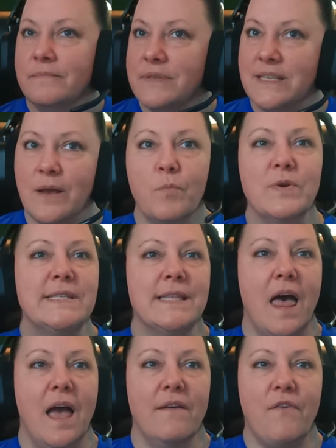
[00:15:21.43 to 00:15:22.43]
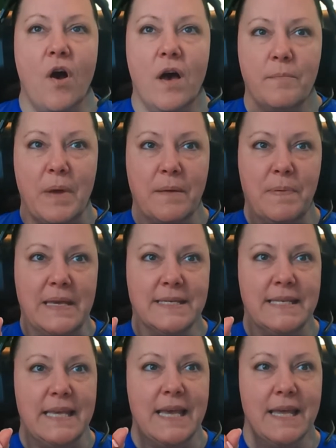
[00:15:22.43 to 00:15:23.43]
someone's live on my
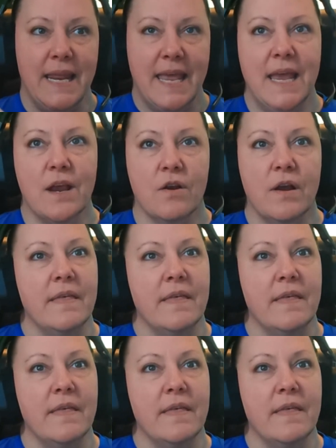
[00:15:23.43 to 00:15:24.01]
PC in here,